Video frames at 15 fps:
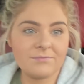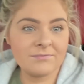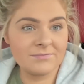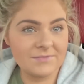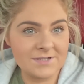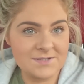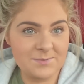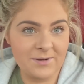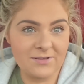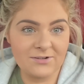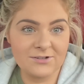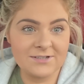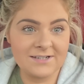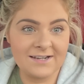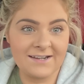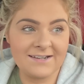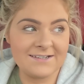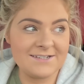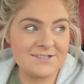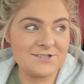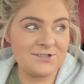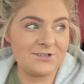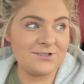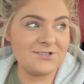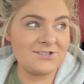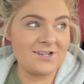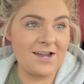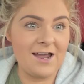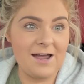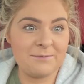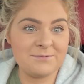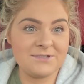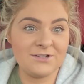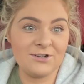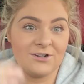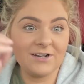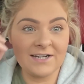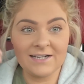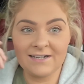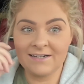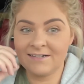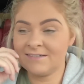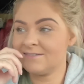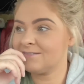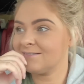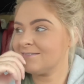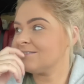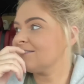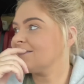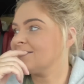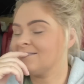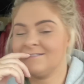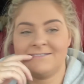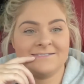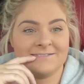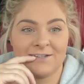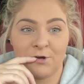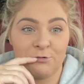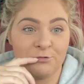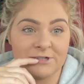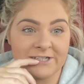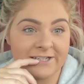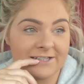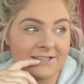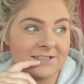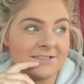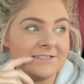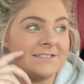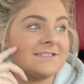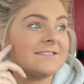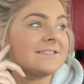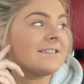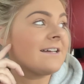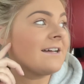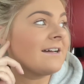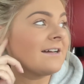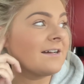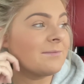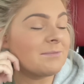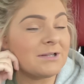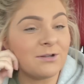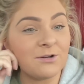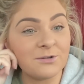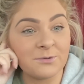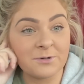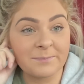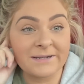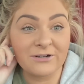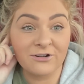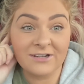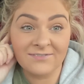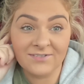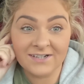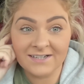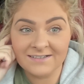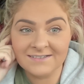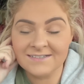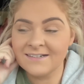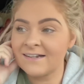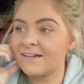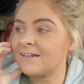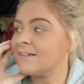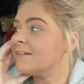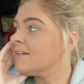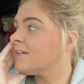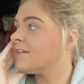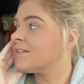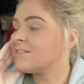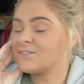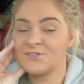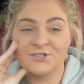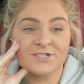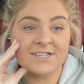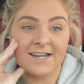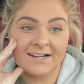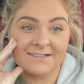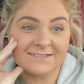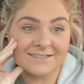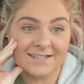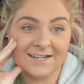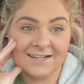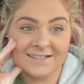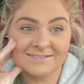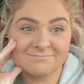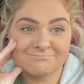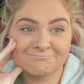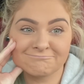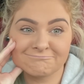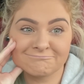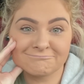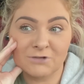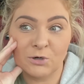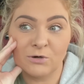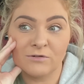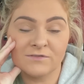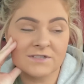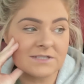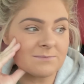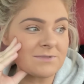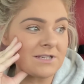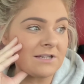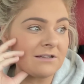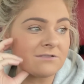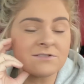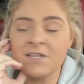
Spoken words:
This weather today is just absolutely ridiculous. A lot of the workmen aren't even in today. They're just taking the day off to themselves.